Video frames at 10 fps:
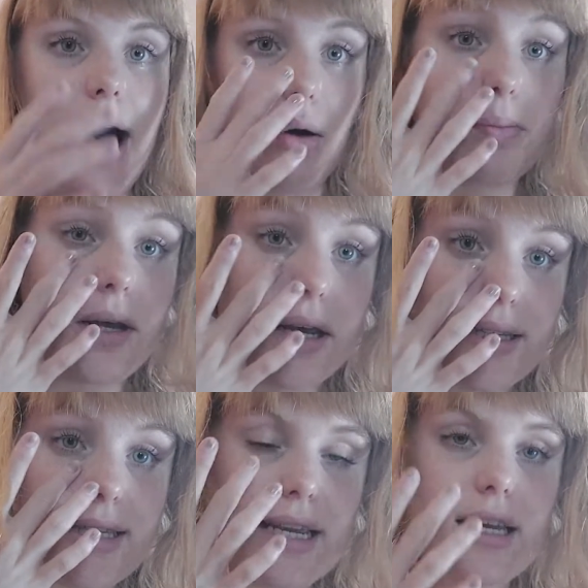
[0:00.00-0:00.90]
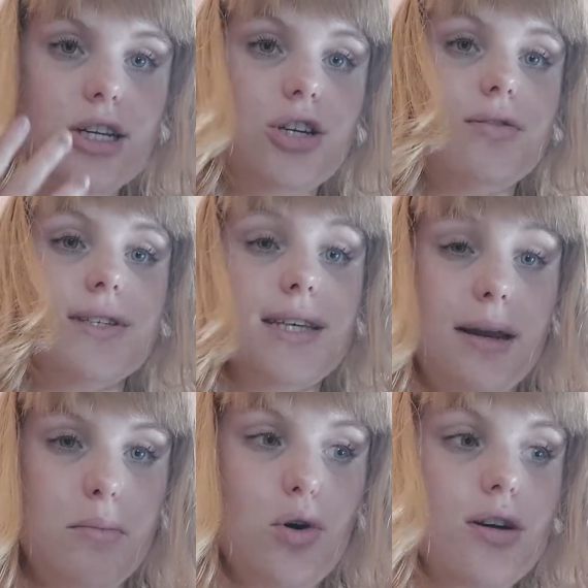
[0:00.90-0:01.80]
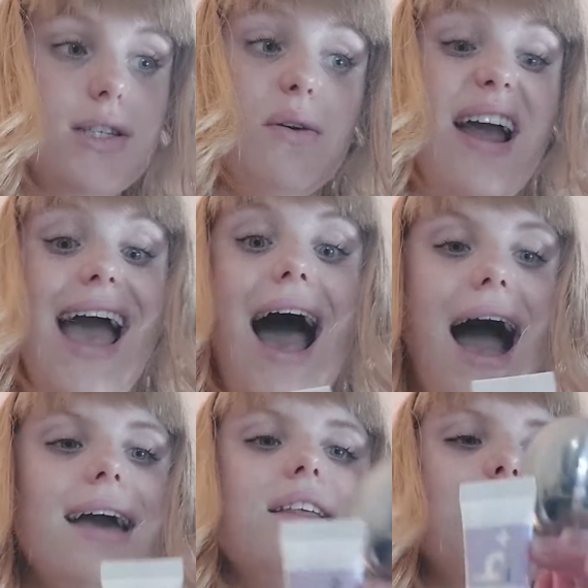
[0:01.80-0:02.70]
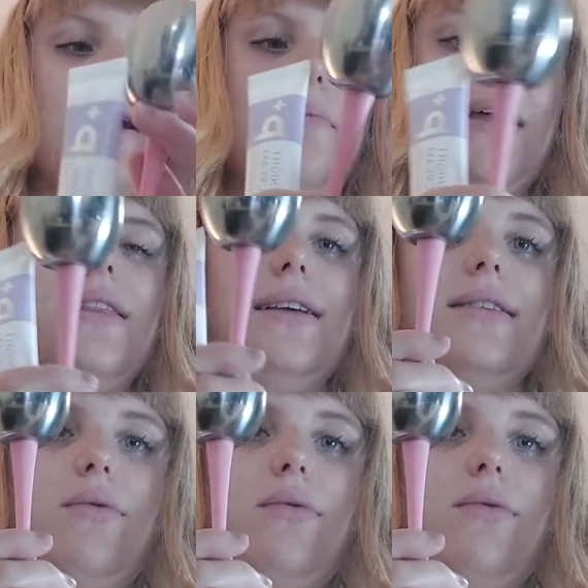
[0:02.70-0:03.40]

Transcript: help it sink into your skin more. So I highly recommend these.